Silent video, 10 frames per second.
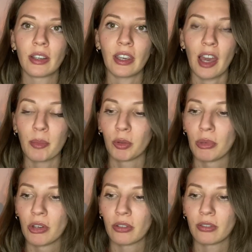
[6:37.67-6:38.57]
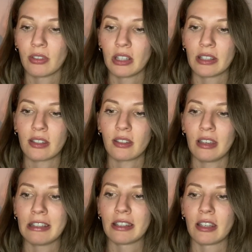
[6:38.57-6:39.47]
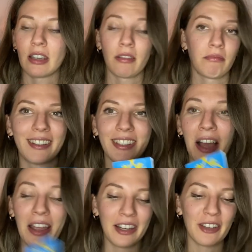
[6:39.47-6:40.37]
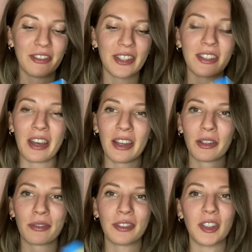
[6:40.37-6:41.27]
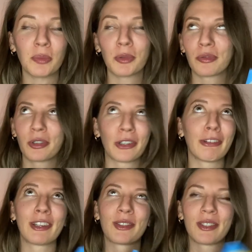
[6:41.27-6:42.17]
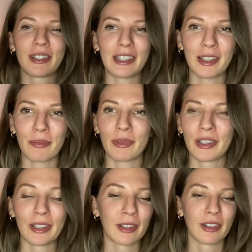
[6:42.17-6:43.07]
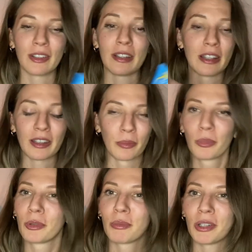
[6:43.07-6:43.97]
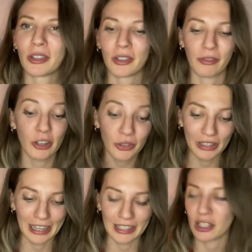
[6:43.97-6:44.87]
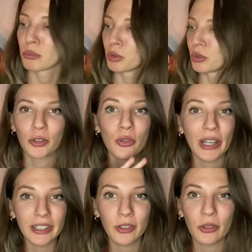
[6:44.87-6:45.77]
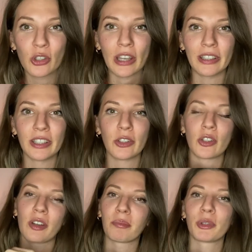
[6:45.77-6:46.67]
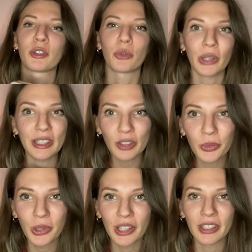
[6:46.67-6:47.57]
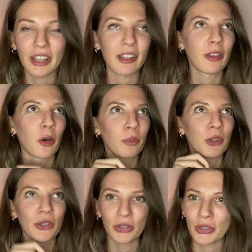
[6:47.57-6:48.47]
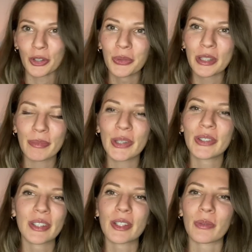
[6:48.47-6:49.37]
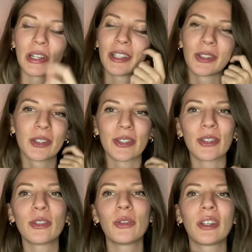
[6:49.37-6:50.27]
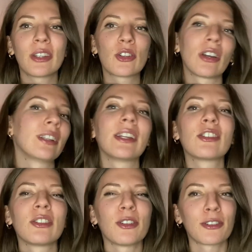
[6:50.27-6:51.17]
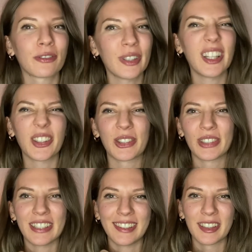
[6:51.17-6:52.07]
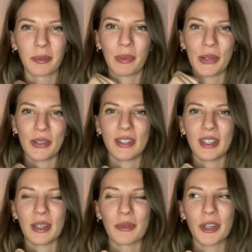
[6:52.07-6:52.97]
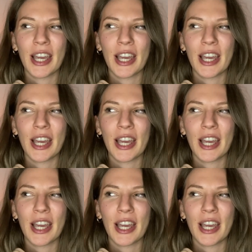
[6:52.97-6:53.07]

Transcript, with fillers: chamomile. That's insane. I love this kind of tea before going to sleep, and it can put me in a very relaxed mood. Gratitude challenge number 21. I hope you're still with me on this one, and you're still doing the challenge, and you're feeling already the positive